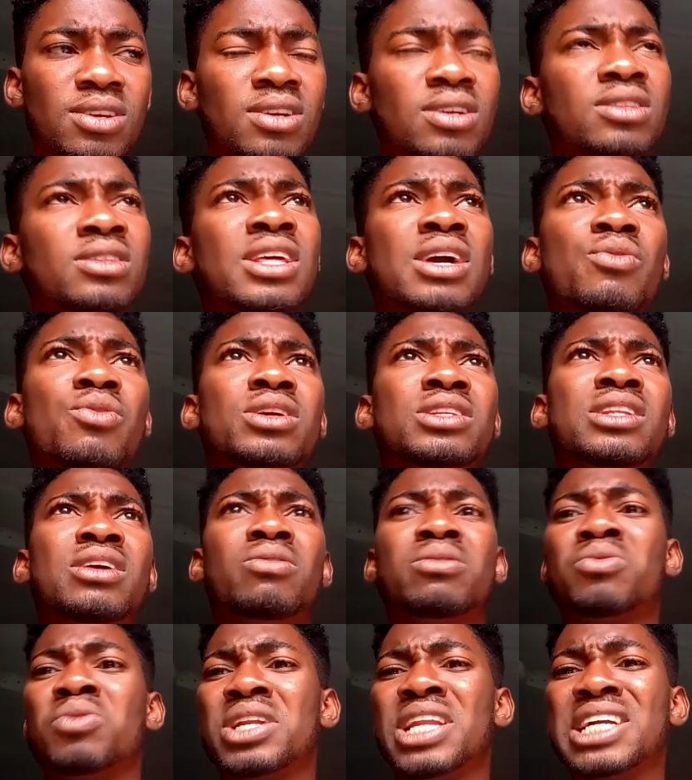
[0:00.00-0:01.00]
they
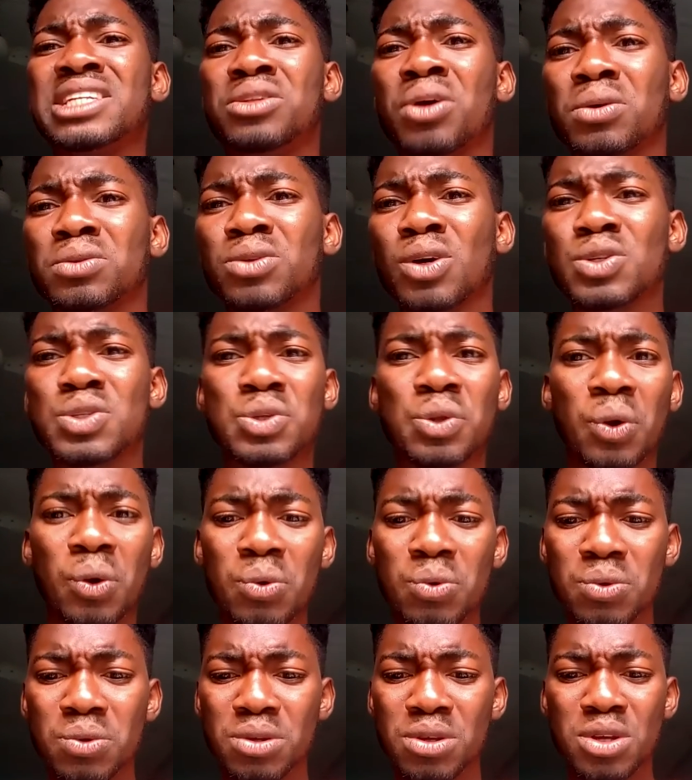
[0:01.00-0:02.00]
were their doctors?
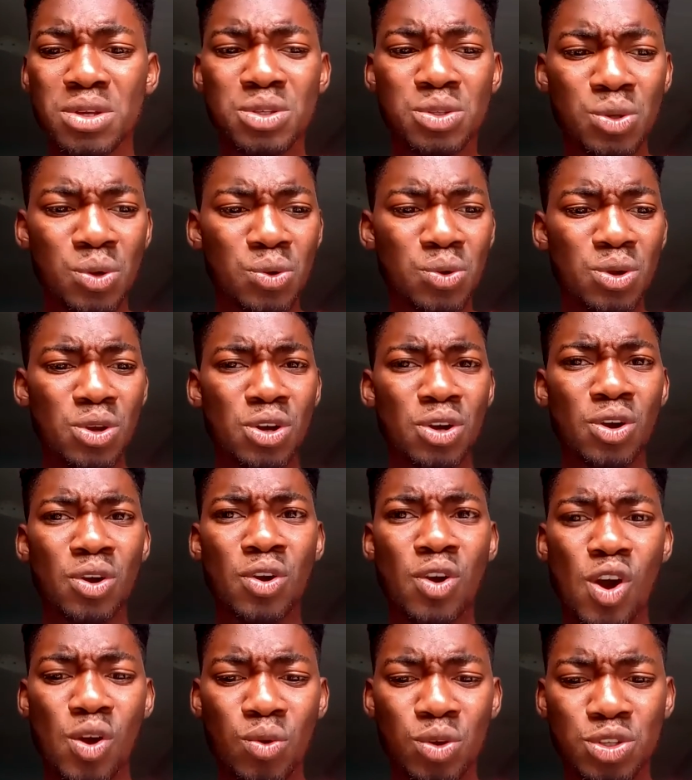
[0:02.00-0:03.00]
No. So
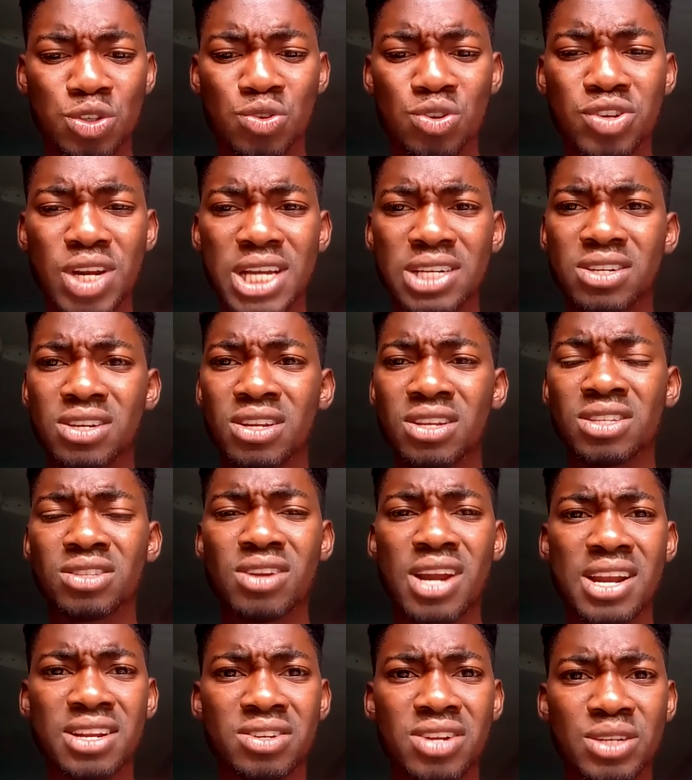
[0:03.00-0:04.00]
God was
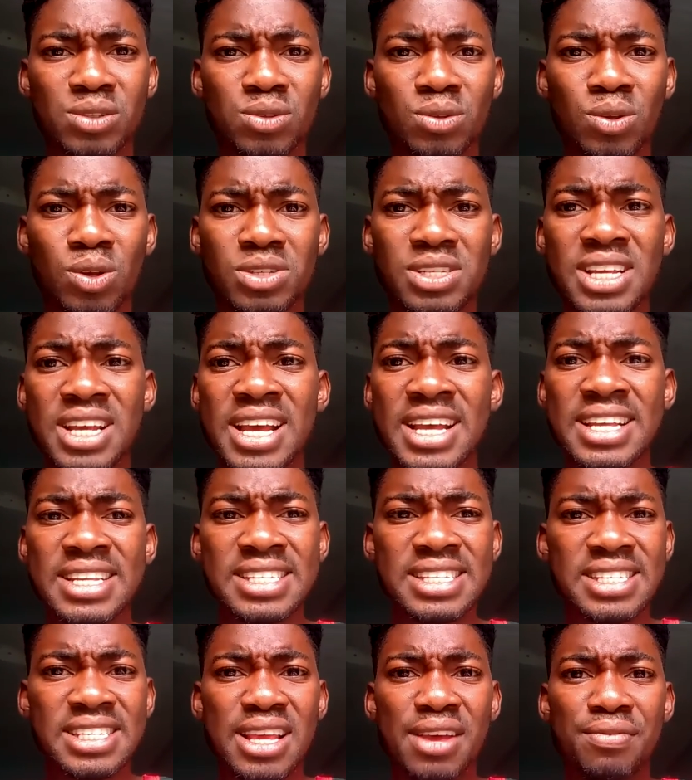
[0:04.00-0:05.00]
literally trying to just
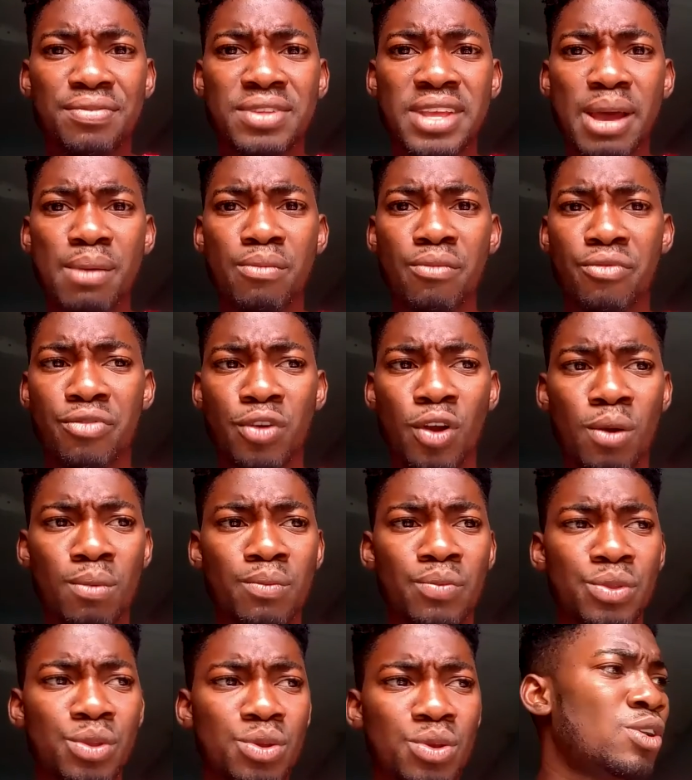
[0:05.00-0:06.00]
save them
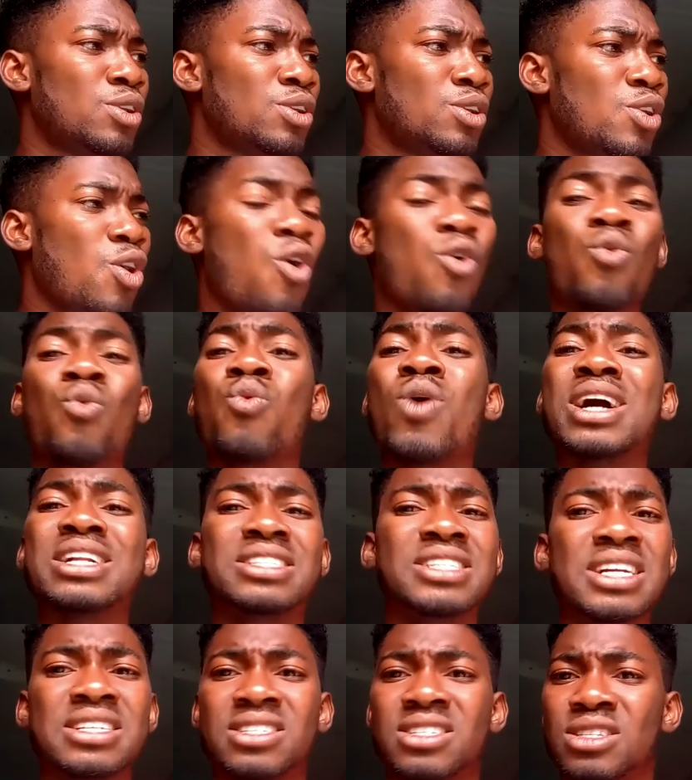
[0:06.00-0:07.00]
from
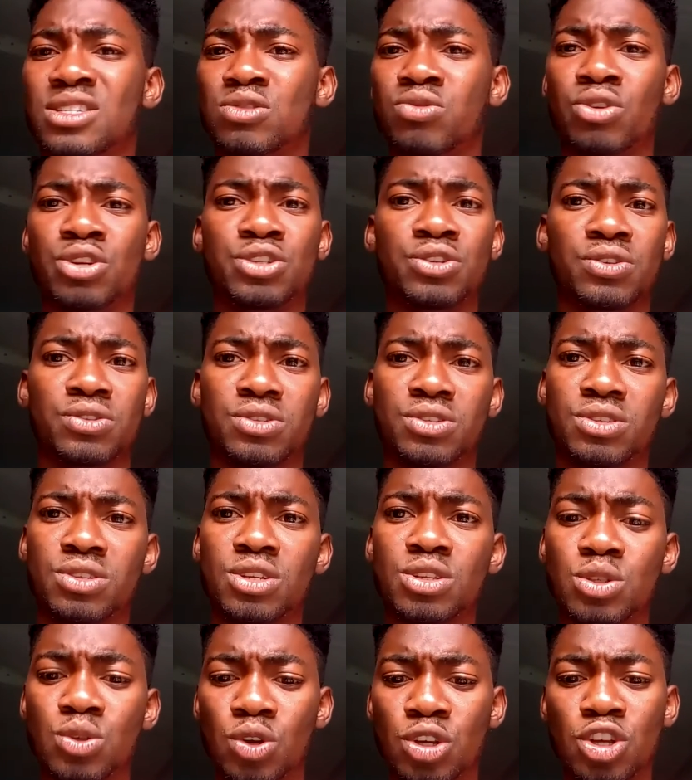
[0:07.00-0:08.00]
unwanted situations.
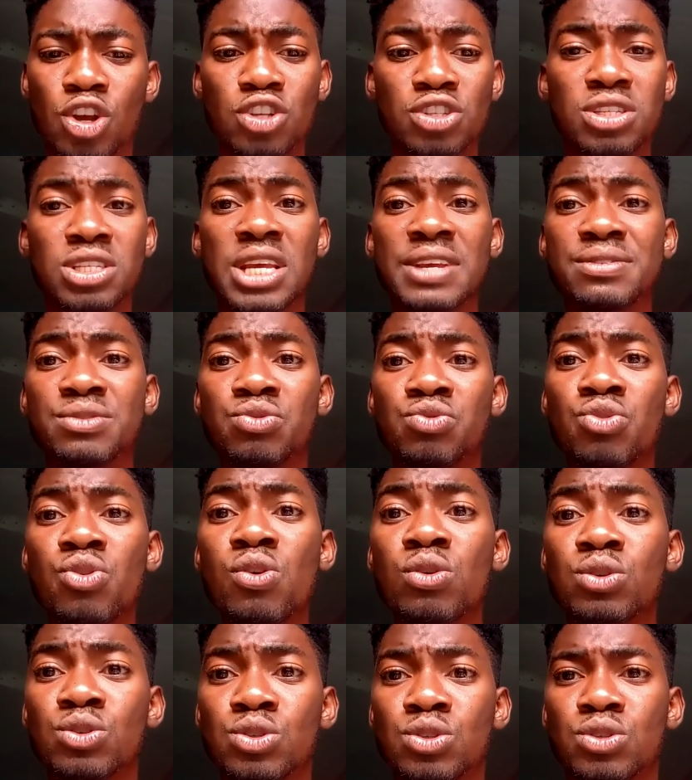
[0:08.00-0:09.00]
So he just gives
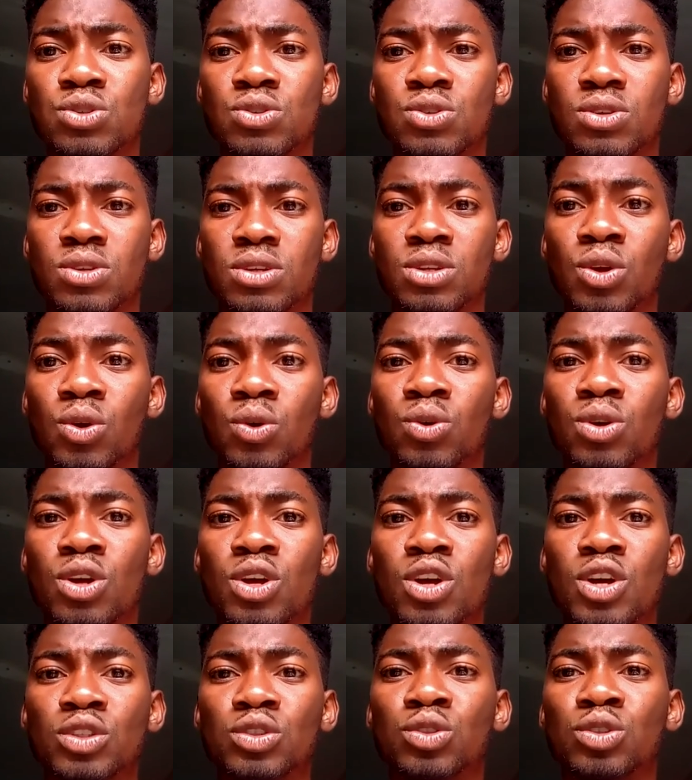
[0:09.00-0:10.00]
rules,
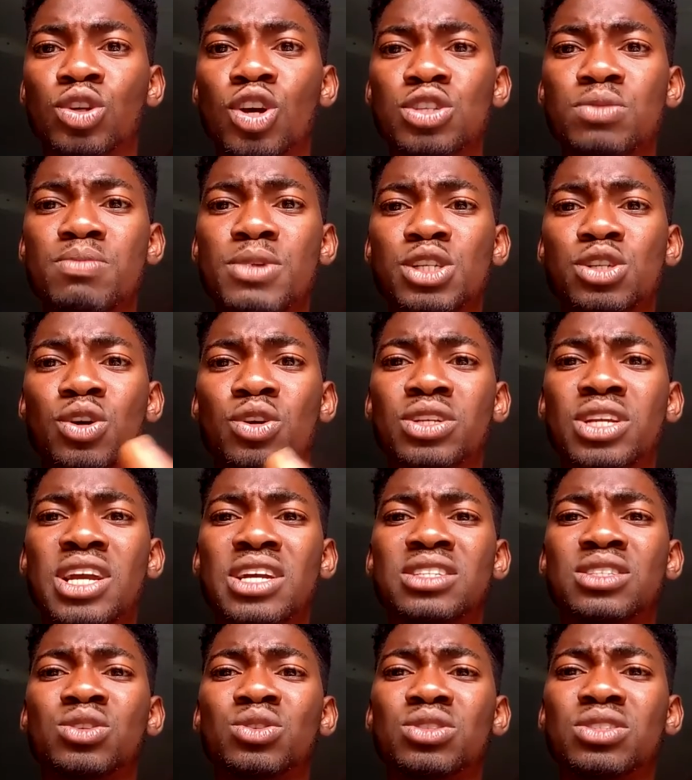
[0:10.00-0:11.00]
to just make sure they
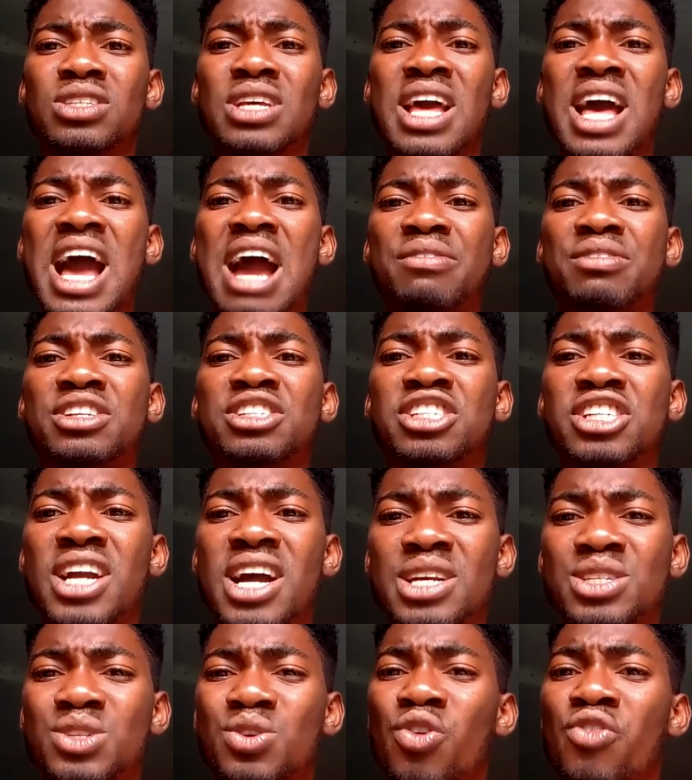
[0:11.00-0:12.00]
don't have a
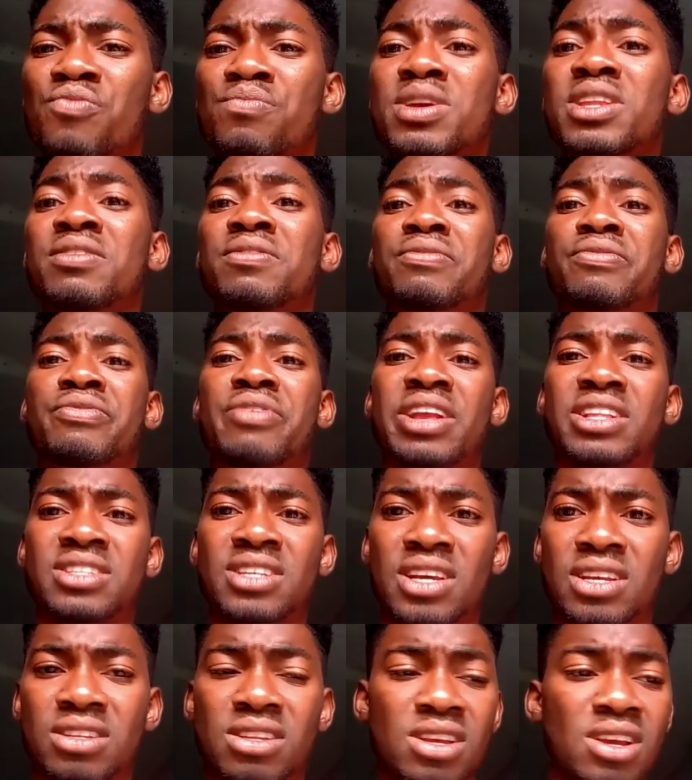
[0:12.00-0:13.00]
chance of being
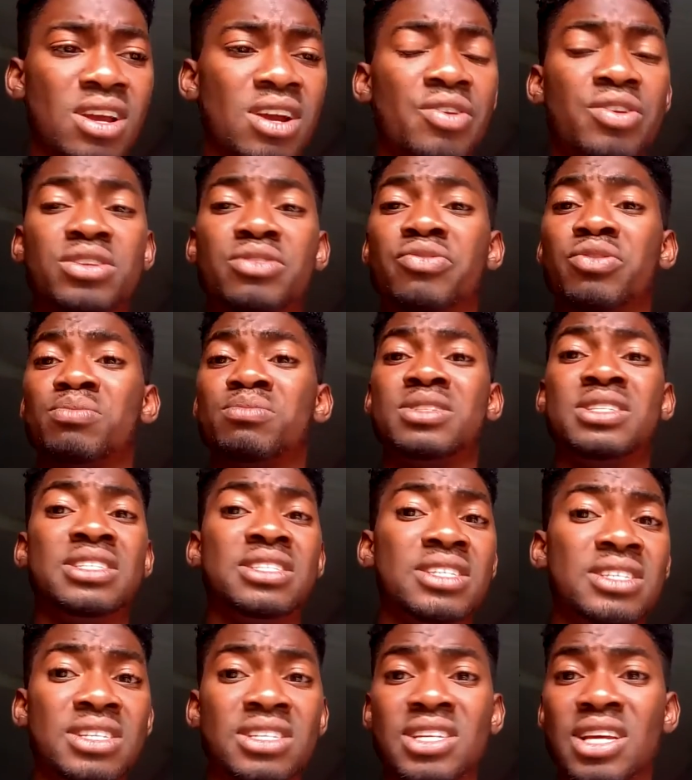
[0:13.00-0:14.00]
infected, ranging from
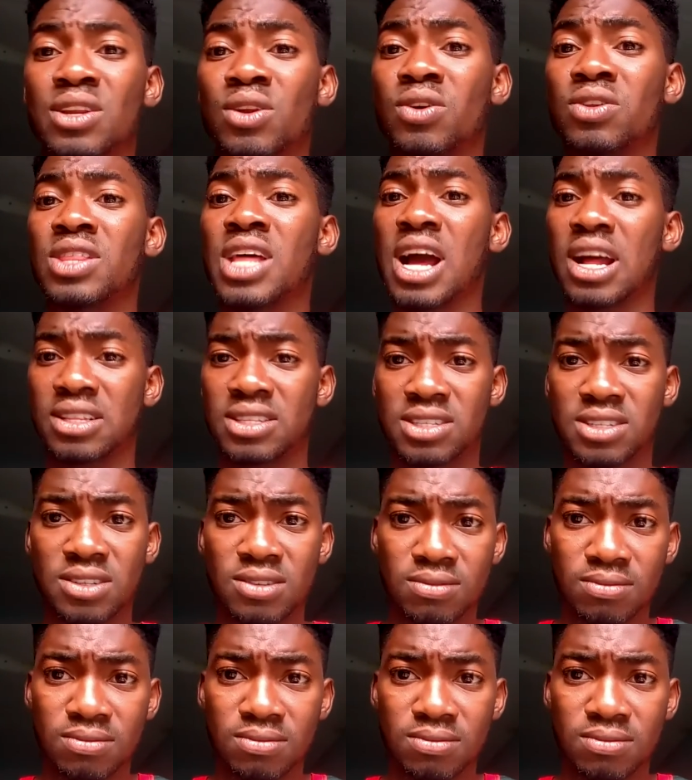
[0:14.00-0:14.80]
diseases and all that.